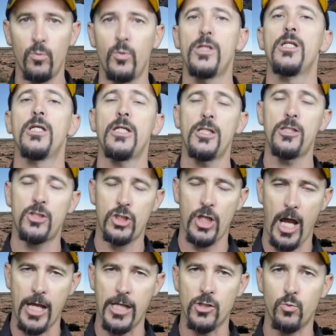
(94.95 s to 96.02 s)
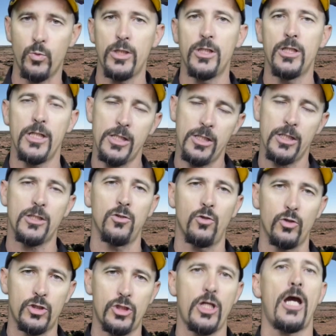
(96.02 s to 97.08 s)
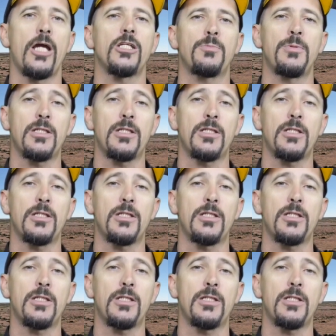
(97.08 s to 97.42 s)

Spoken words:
We need change. We need these laws changed